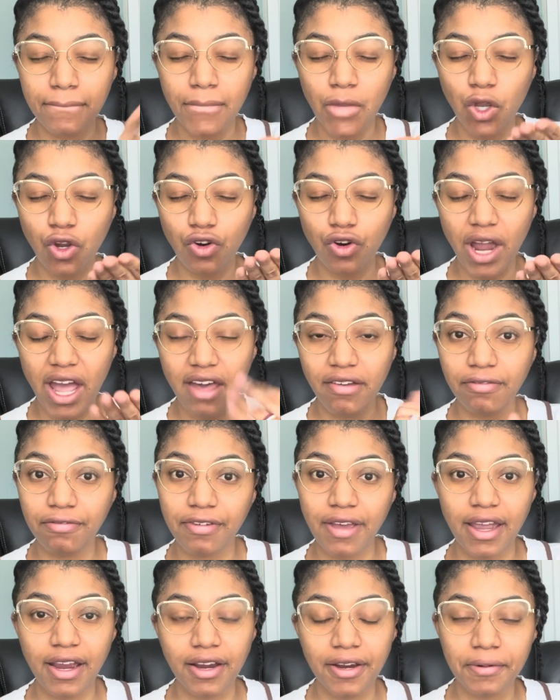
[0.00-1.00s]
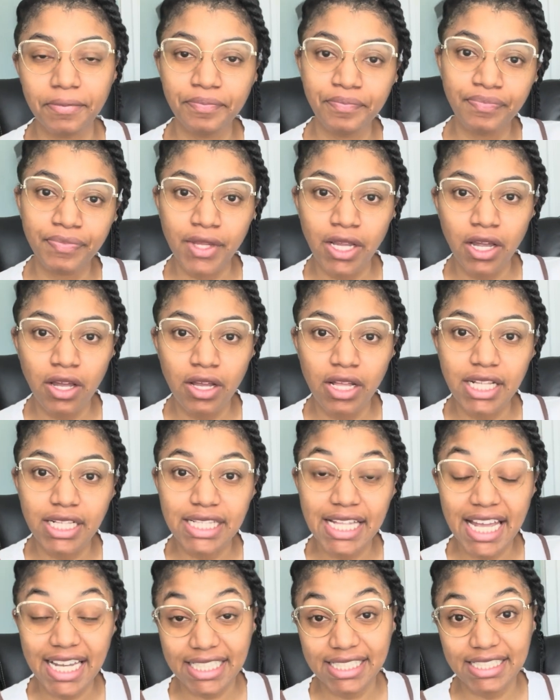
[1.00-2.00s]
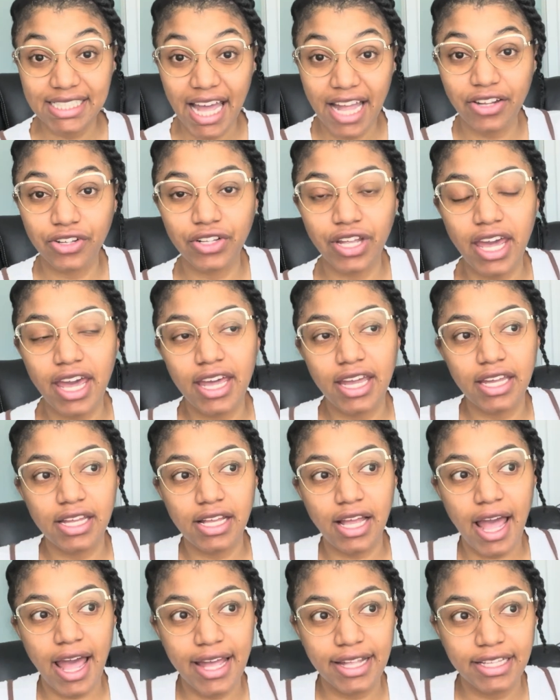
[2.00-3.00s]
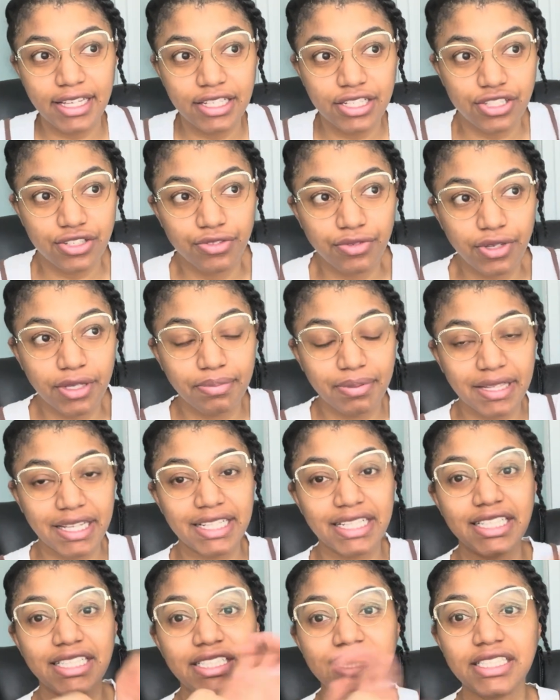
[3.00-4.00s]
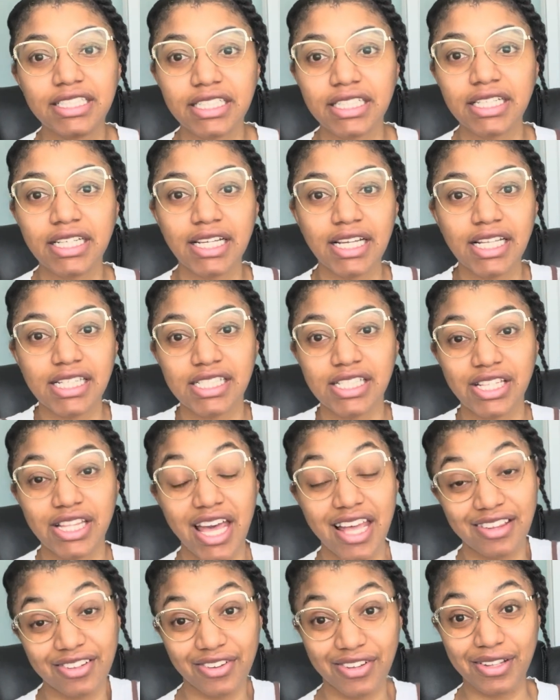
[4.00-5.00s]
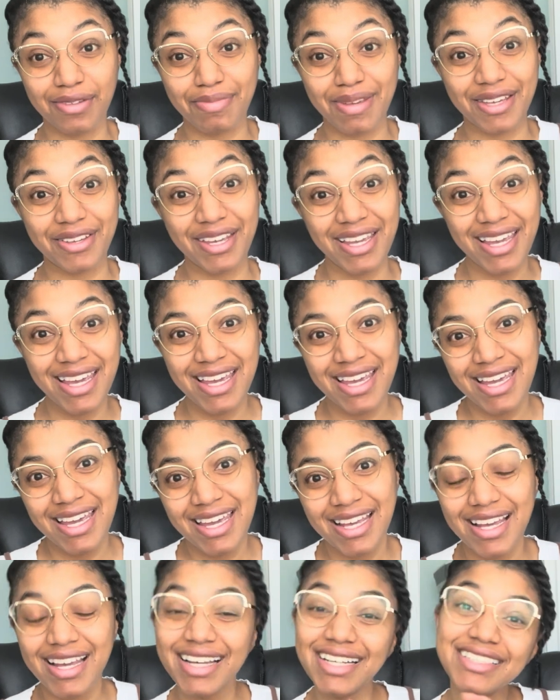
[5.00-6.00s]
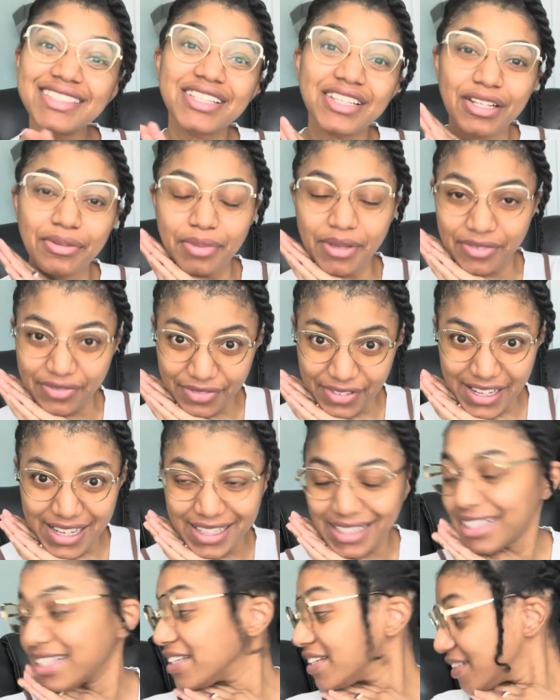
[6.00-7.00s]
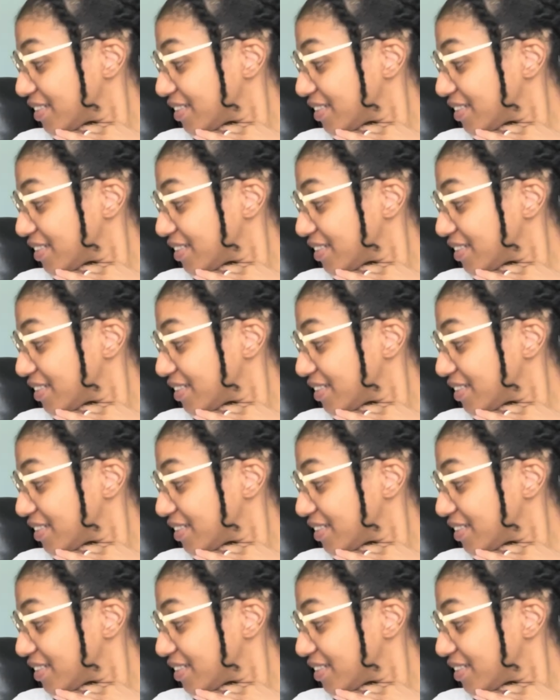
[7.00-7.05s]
craft fair next Saturday. I need to replenish, so that's going to be fun.